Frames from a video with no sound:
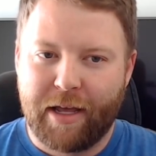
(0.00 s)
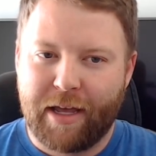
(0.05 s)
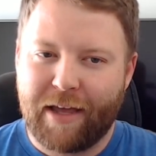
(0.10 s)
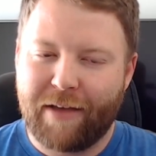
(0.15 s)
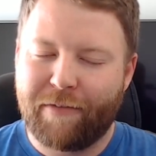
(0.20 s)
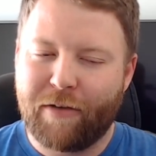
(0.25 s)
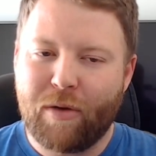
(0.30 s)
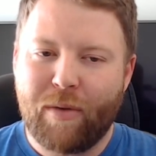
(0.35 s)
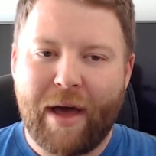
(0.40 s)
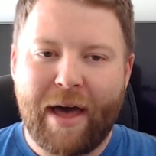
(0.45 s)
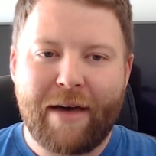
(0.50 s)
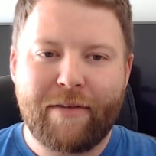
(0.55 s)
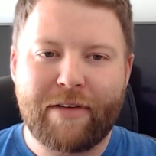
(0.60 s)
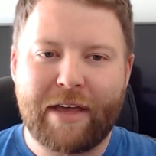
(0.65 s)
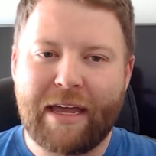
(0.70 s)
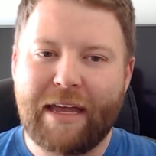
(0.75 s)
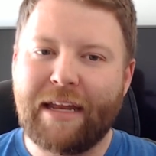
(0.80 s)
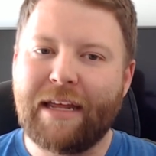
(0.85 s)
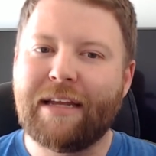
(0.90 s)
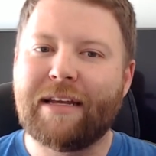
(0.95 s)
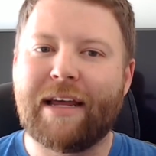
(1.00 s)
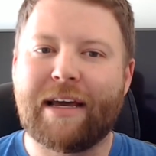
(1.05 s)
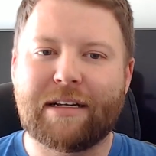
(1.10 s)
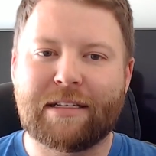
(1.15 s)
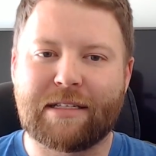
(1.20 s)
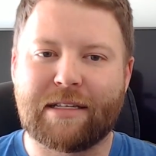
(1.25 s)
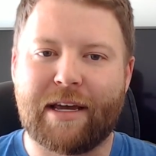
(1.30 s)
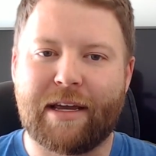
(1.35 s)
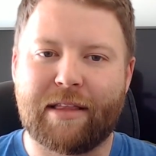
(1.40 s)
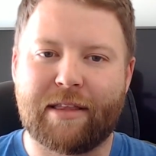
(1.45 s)
If you have any
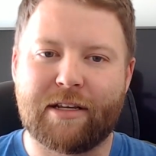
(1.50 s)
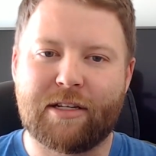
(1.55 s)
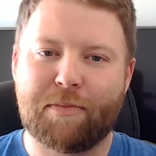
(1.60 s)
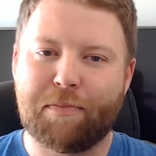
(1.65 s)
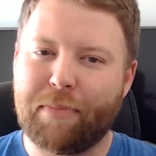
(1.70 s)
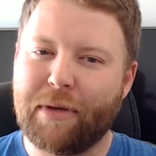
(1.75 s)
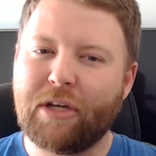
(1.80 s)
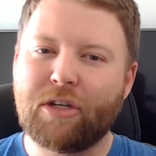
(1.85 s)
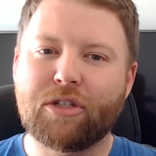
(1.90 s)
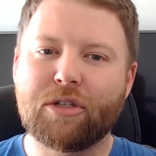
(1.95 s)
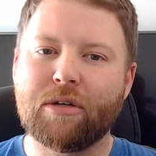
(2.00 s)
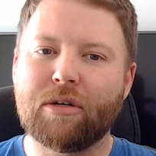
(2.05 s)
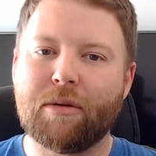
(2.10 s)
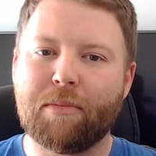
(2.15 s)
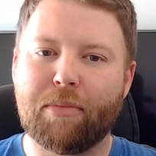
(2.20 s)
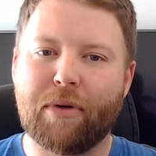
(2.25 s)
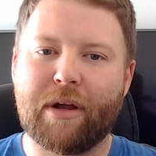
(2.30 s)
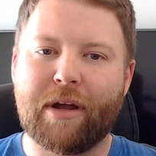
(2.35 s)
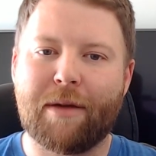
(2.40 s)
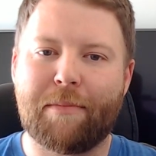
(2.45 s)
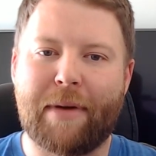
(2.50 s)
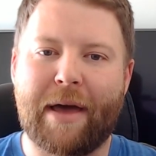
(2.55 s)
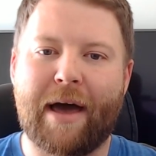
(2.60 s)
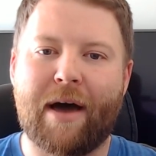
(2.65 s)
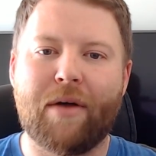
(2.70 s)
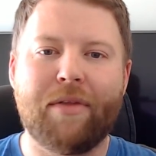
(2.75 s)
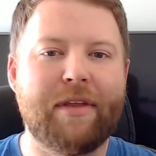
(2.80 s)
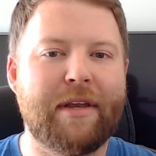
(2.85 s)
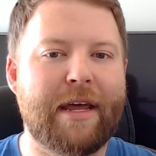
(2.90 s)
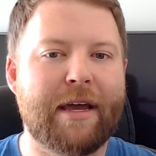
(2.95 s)
decks like this, be sure to bring up
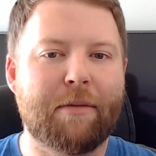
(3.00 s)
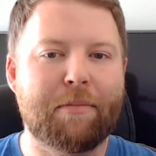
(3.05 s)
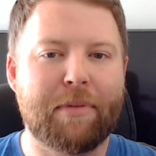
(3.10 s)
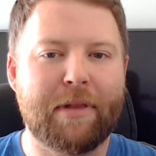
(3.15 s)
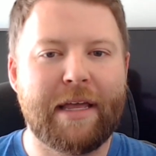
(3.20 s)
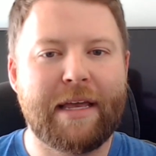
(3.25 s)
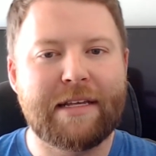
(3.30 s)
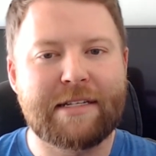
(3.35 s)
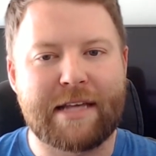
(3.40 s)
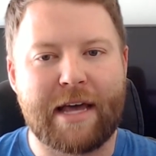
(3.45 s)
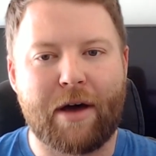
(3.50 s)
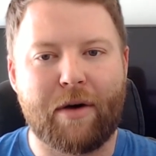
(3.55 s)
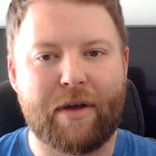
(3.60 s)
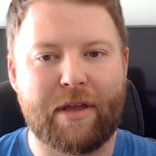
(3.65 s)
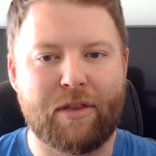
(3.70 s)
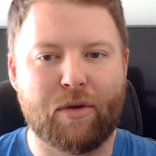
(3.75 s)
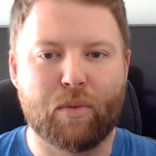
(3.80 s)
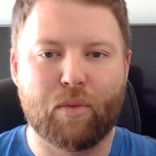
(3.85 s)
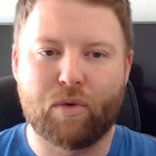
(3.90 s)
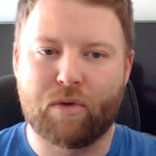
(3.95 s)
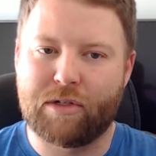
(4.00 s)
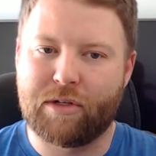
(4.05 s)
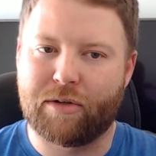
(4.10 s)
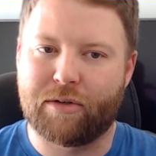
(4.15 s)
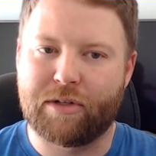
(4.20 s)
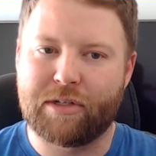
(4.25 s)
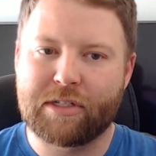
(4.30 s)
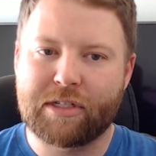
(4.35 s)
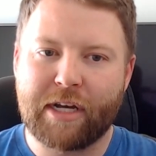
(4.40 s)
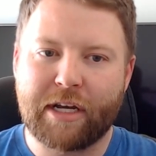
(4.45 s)
how the deck plays out in the Rule Zero
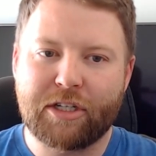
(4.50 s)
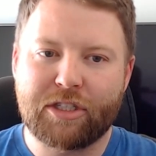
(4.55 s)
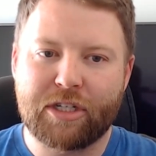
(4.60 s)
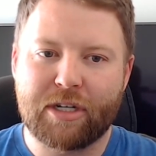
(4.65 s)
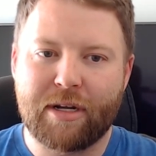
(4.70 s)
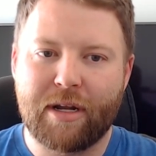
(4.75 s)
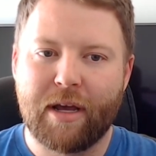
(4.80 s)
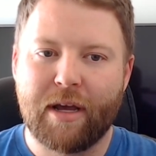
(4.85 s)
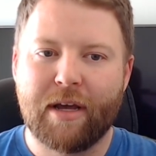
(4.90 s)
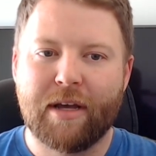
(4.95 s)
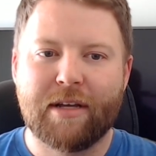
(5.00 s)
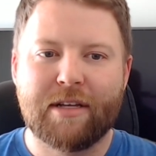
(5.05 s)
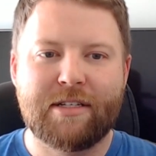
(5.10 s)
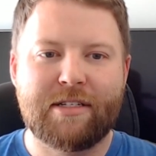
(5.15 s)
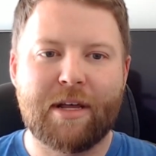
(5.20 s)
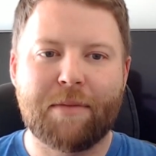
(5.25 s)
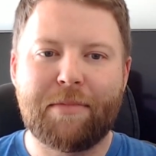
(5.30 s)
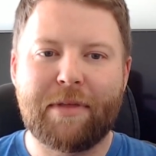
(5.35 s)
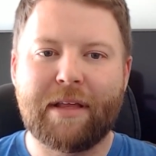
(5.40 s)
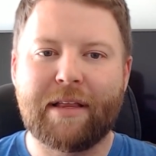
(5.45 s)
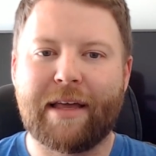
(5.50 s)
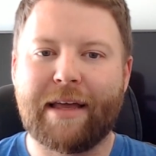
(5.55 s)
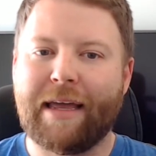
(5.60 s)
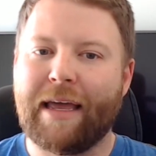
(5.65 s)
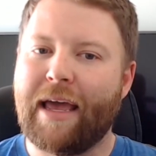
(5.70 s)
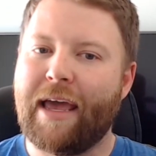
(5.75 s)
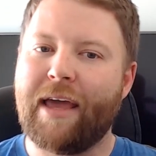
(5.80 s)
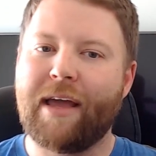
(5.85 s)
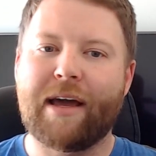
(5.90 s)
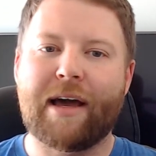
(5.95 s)
discussion. Something
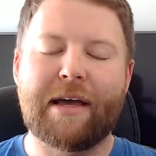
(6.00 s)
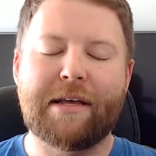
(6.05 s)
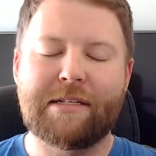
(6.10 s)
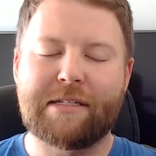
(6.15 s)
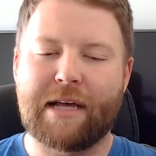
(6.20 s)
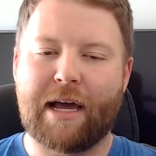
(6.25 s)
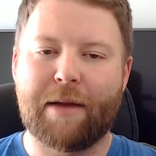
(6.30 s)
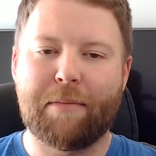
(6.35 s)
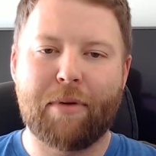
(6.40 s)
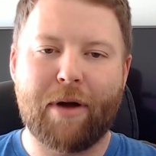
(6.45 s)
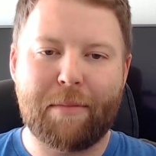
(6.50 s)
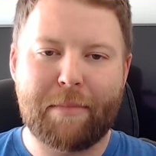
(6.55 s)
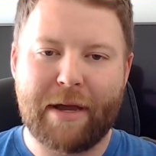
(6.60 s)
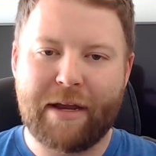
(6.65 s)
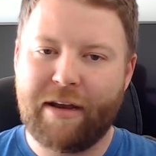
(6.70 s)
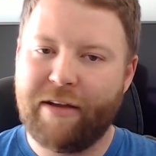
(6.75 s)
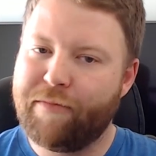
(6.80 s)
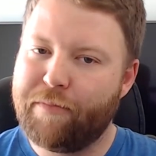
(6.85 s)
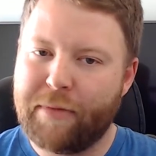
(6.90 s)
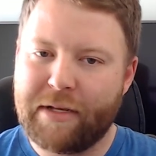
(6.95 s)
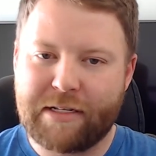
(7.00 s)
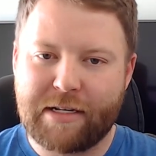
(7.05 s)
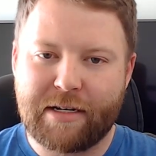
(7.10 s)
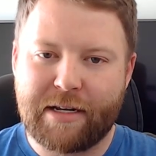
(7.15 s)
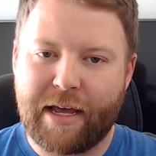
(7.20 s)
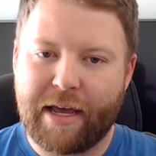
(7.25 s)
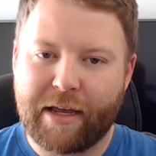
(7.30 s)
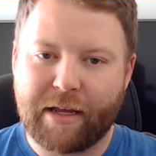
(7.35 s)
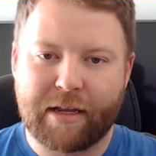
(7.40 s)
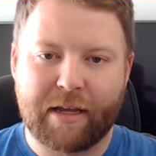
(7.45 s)
like, hey guys, I brought my Mizzet
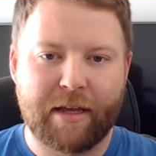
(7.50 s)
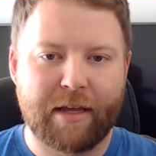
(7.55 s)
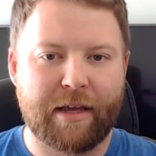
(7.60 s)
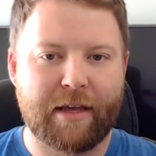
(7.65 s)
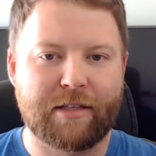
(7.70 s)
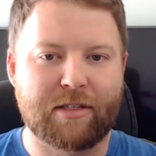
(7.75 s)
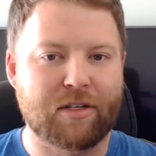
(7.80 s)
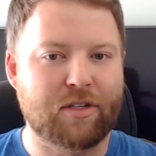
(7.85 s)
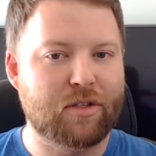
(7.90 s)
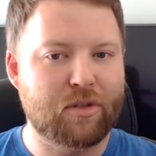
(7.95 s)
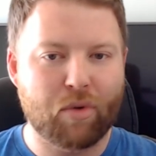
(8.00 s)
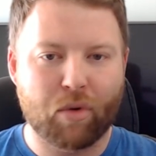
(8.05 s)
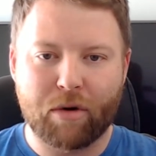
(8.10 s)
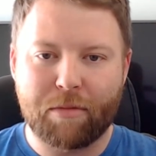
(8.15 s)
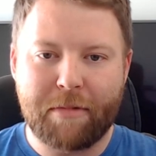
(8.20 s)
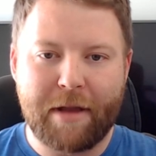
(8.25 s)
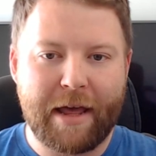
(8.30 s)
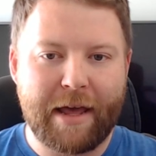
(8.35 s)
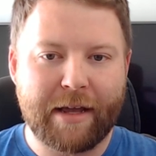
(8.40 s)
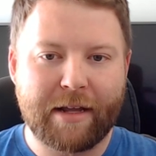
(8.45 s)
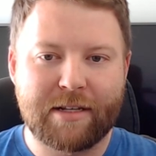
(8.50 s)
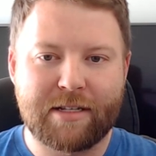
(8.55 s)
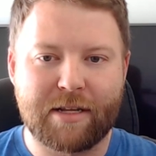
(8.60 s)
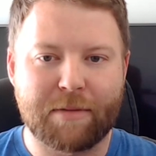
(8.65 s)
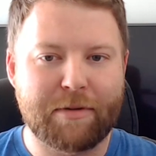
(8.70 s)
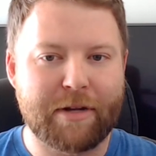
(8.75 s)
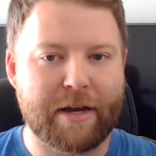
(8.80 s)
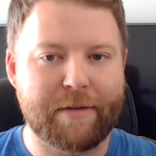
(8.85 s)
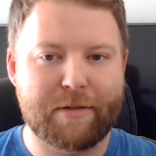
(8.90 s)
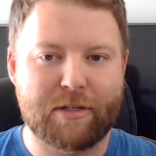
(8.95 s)
deck. It's a storm deck.
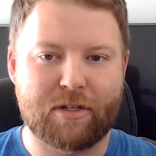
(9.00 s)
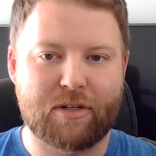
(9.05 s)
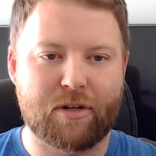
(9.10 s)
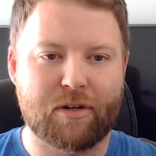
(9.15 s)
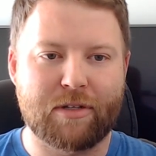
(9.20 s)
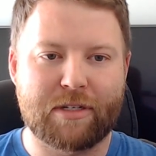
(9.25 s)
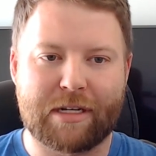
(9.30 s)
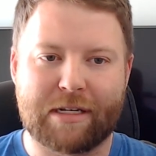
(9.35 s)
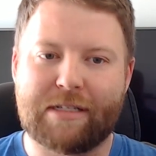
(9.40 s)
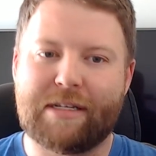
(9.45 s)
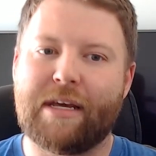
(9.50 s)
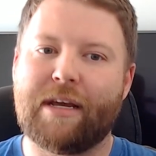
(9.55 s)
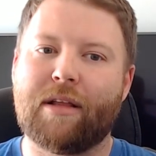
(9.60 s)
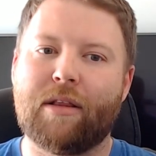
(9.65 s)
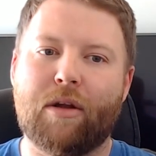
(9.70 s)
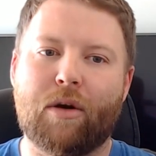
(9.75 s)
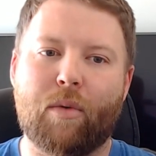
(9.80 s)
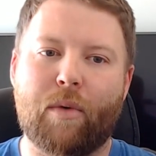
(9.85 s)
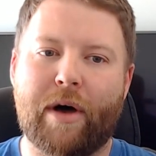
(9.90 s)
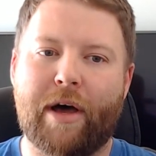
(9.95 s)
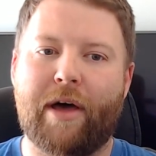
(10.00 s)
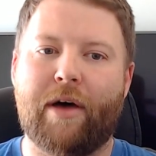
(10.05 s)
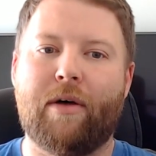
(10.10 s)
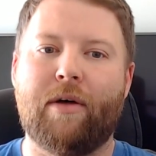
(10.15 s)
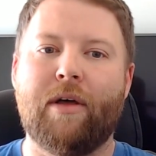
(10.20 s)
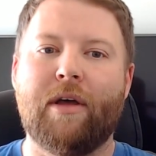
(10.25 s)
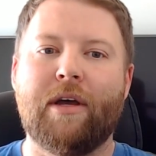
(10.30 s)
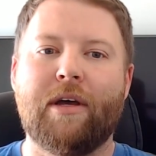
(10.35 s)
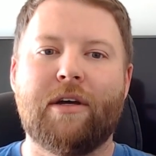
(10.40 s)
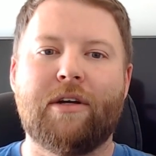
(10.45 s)
Sometimes the turns can take a little
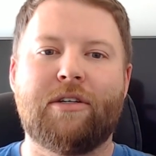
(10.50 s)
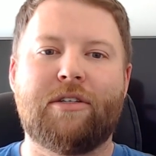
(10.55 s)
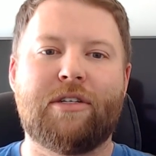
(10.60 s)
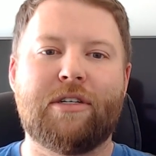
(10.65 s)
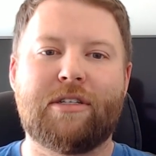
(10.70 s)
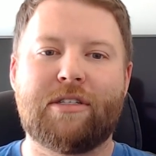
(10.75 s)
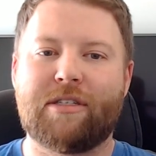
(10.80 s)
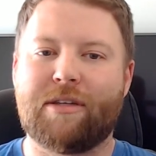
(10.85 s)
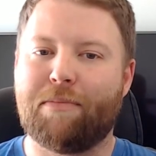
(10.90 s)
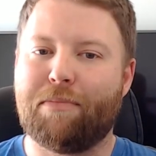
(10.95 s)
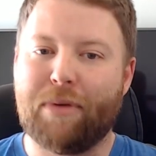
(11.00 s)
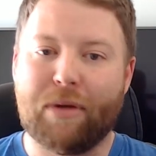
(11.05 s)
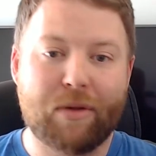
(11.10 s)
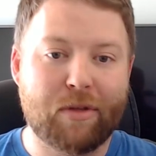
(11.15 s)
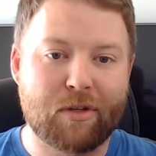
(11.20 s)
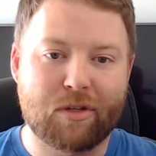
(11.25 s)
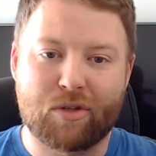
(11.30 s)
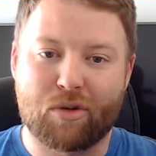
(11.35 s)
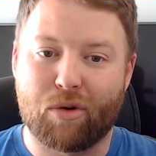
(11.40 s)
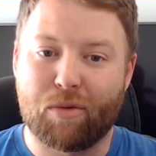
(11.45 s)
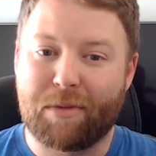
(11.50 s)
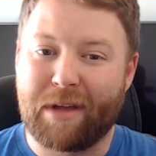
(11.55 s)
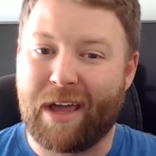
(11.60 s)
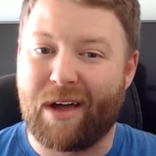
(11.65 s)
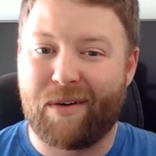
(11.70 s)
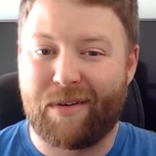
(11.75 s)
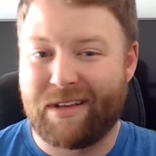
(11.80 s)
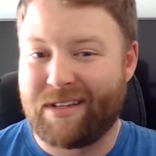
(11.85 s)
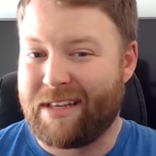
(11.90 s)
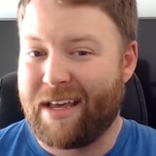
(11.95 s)
while just to build the storm
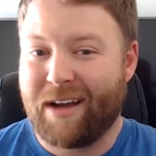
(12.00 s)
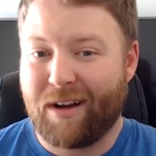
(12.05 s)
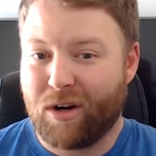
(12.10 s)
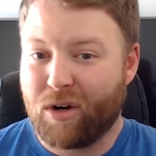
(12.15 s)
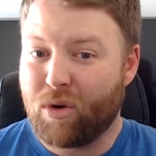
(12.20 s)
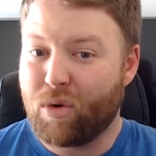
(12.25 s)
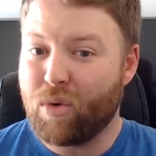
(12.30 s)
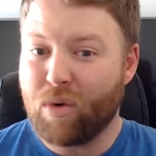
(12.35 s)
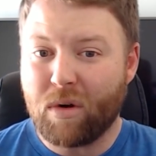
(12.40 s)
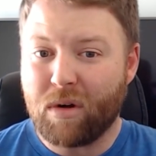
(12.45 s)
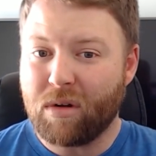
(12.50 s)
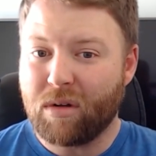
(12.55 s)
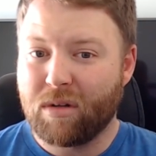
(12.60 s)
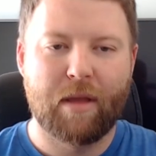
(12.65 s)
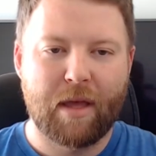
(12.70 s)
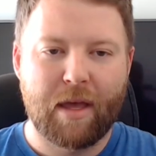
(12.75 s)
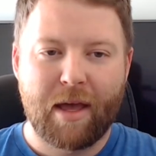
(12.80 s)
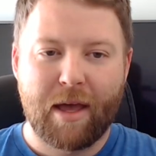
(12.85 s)
count. Is that cool?